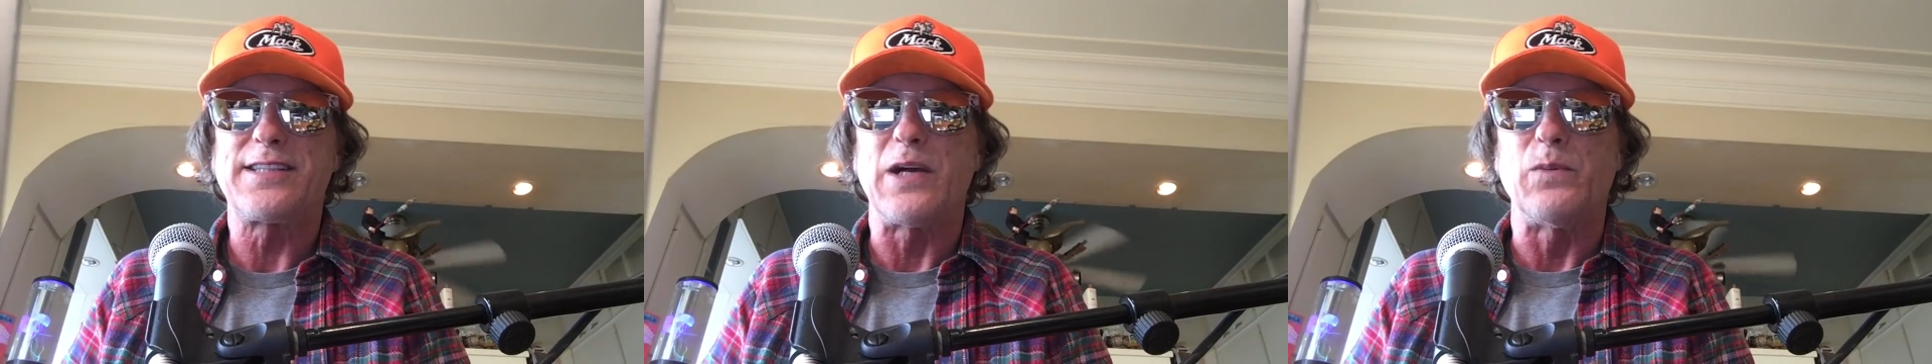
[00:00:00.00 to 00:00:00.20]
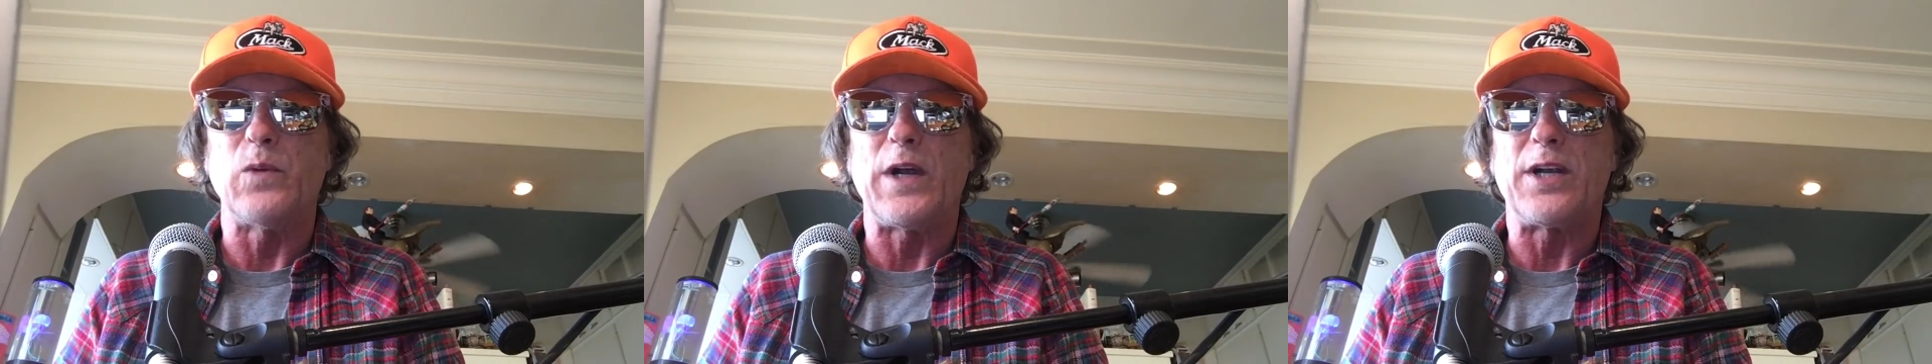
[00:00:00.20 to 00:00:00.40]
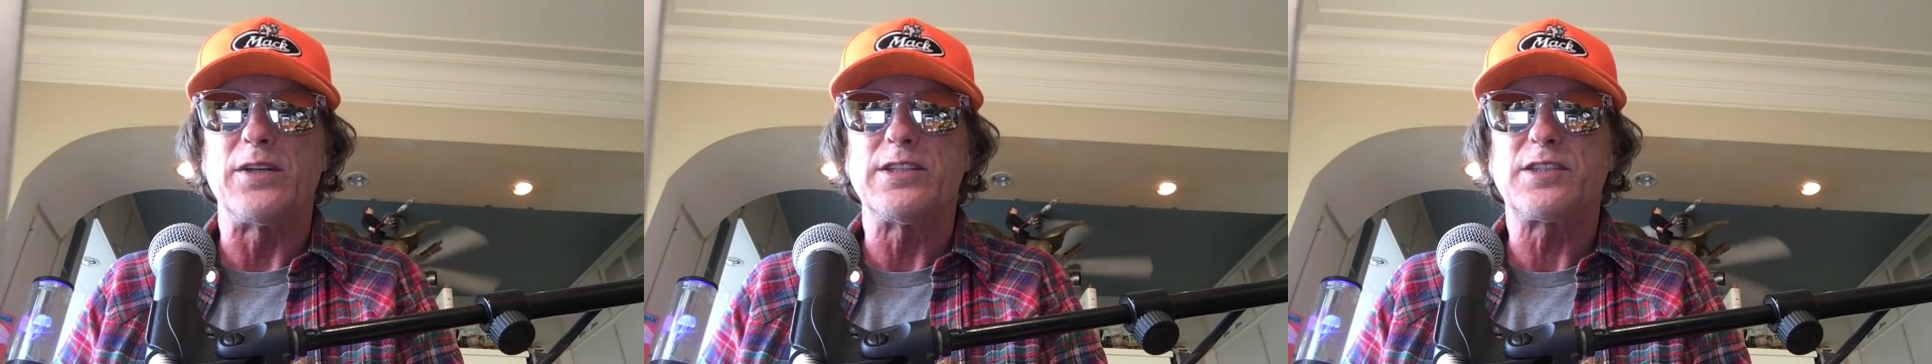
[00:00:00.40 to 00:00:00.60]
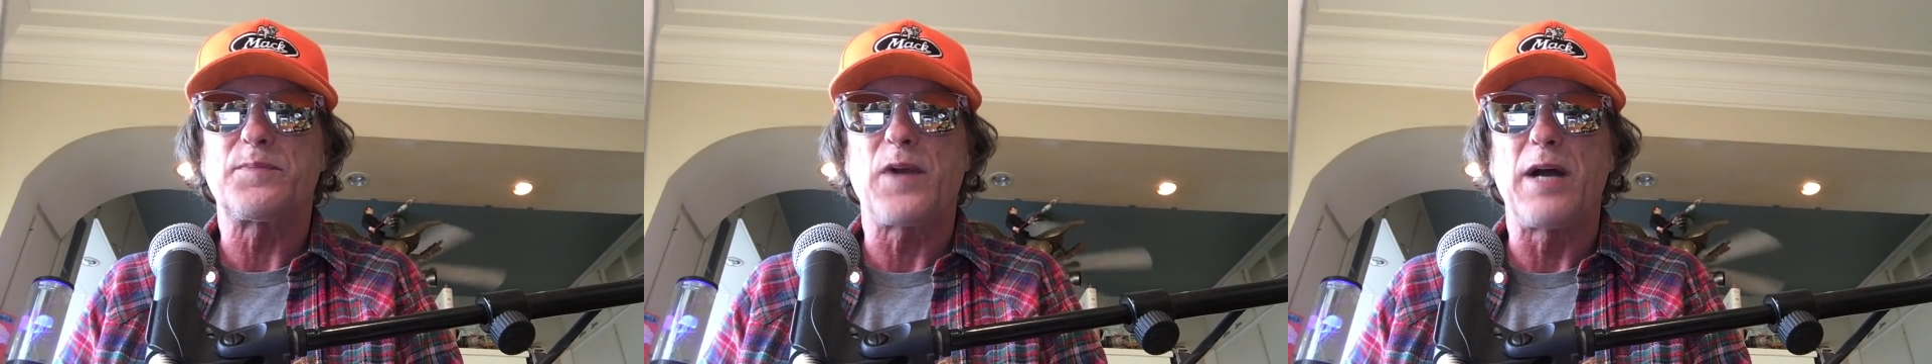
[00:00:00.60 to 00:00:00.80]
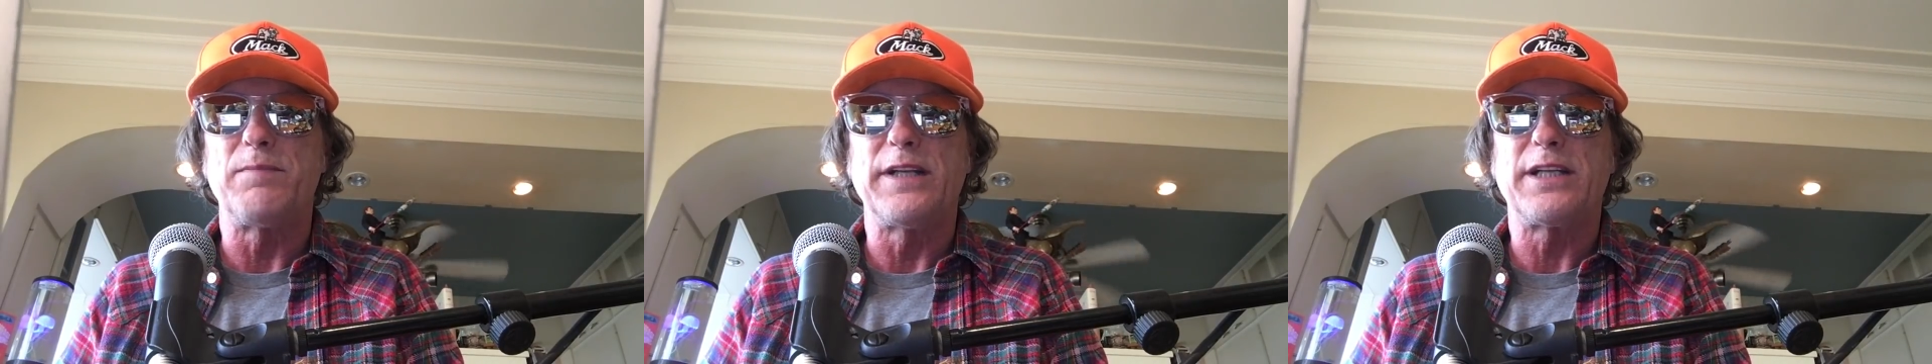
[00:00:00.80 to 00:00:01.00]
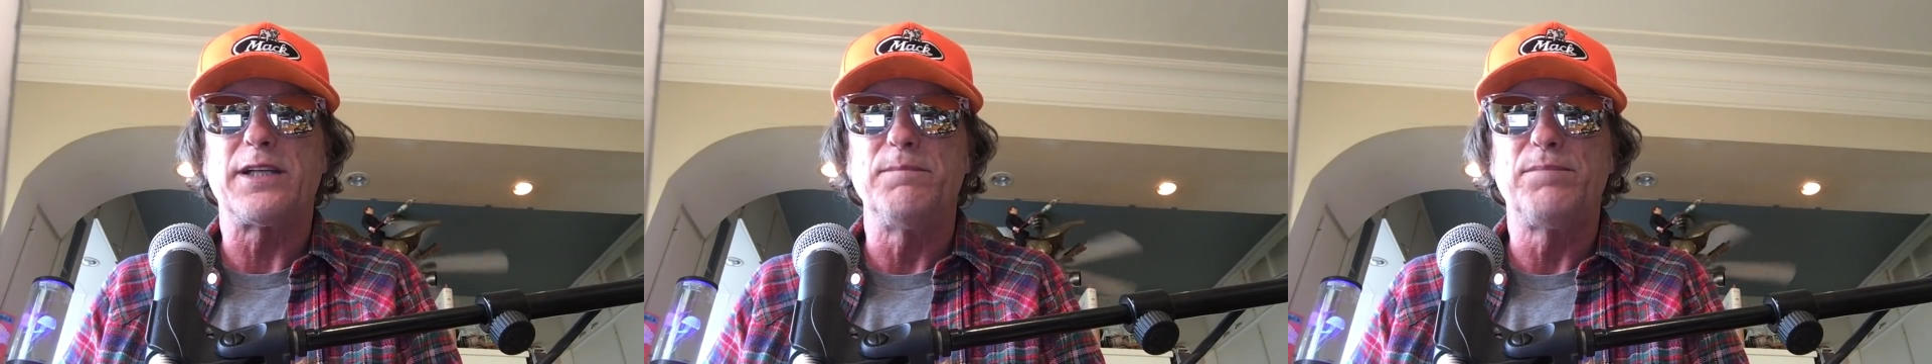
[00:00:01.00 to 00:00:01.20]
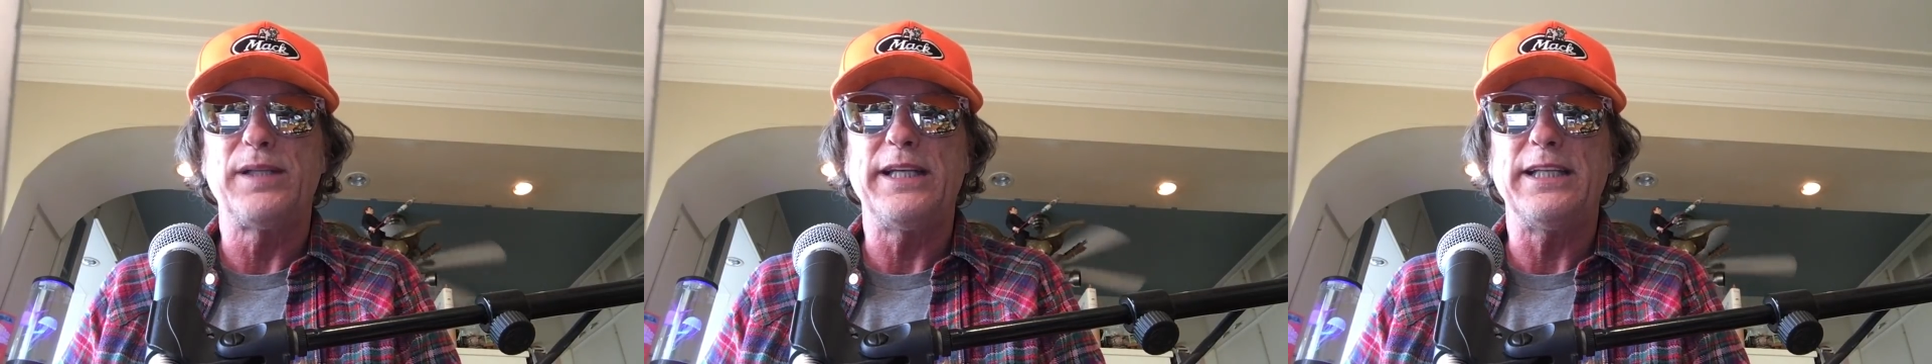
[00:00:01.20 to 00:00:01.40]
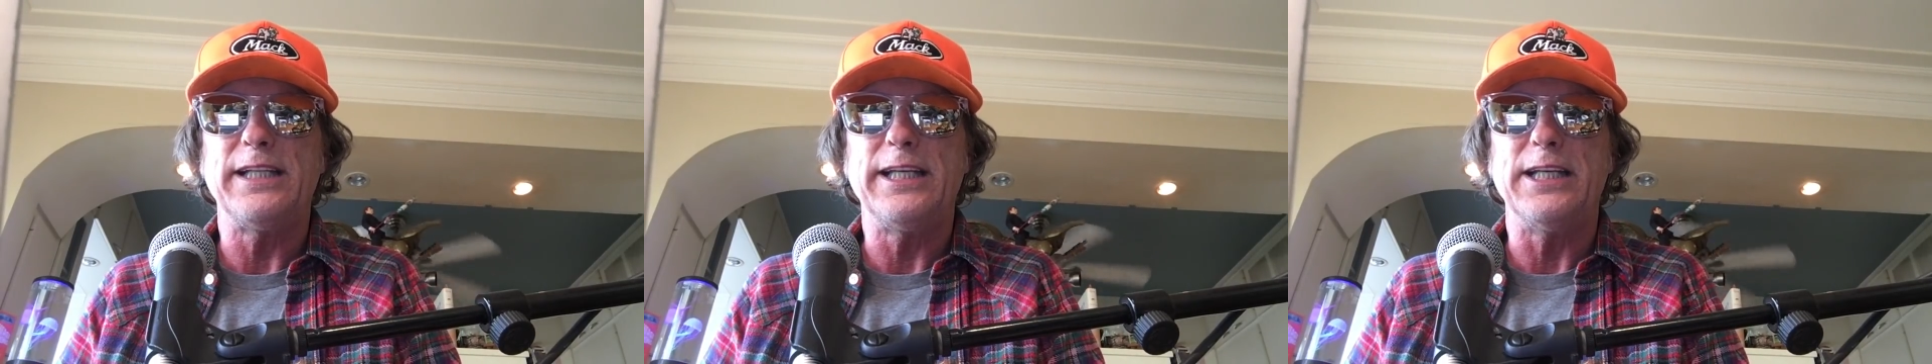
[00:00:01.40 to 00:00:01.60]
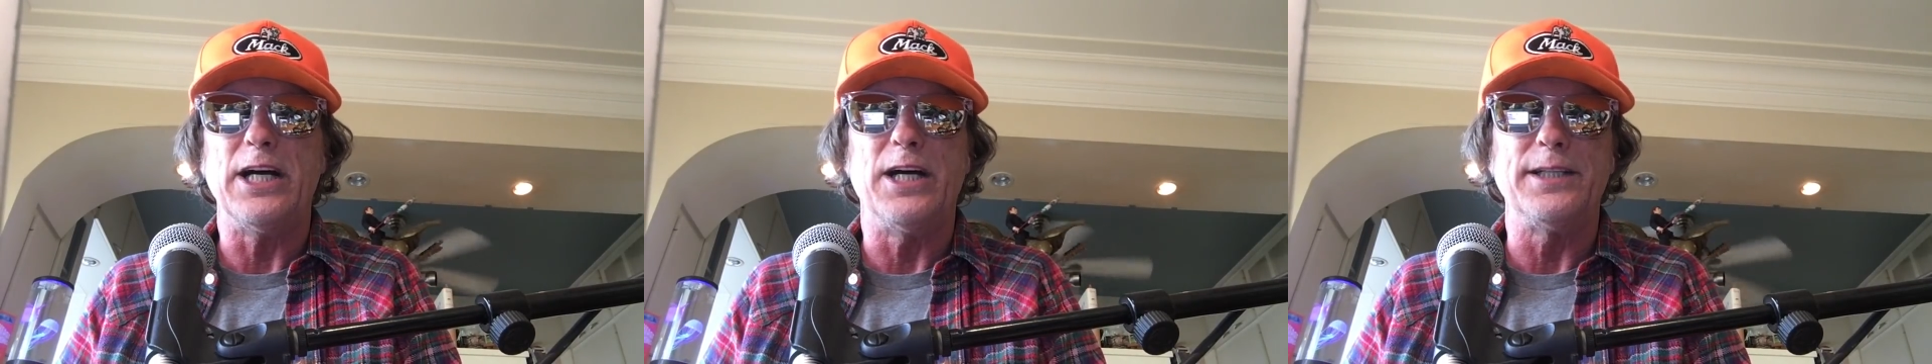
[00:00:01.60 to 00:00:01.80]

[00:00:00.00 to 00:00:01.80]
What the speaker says: somewhere and is probably completely